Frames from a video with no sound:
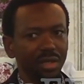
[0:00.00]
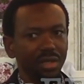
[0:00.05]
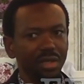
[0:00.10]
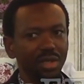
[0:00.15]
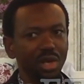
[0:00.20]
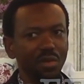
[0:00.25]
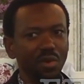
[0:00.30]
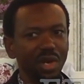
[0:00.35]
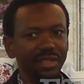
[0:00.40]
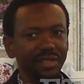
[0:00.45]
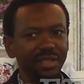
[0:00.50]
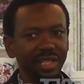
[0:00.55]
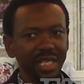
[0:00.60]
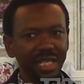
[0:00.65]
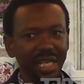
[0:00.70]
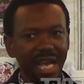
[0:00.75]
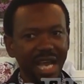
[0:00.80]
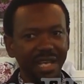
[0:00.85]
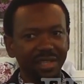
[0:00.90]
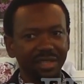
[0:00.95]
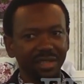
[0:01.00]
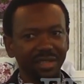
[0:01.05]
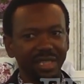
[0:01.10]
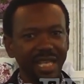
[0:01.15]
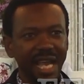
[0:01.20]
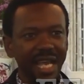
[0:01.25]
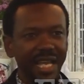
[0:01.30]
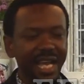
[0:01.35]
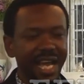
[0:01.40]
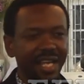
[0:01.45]
You know one thing I don't
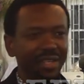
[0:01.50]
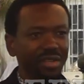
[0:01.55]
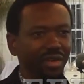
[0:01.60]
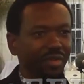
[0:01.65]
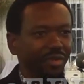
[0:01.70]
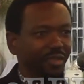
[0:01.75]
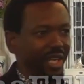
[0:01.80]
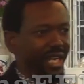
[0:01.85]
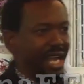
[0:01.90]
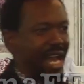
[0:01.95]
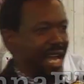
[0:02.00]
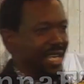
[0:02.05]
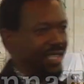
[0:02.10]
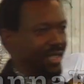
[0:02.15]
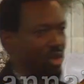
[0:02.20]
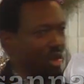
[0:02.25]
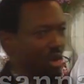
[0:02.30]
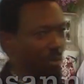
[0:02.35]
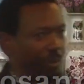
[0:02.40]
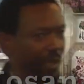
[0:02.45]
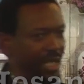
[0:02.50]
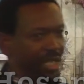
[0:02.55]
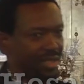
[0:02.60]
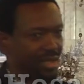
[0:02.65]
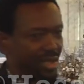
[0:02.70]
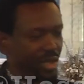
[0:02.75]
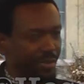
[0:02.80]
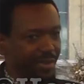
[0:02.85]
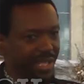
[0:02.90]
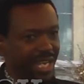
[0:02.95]
like? I know Vika has complained
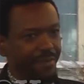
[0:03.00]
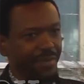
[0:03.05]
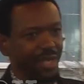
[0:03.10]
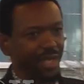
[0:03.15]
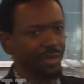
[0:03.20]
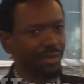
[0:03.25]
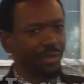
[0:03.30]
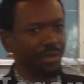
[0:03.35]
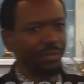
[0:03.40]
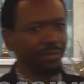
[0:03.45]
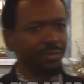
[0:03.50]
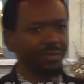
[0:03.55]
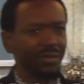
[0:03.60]
some time ago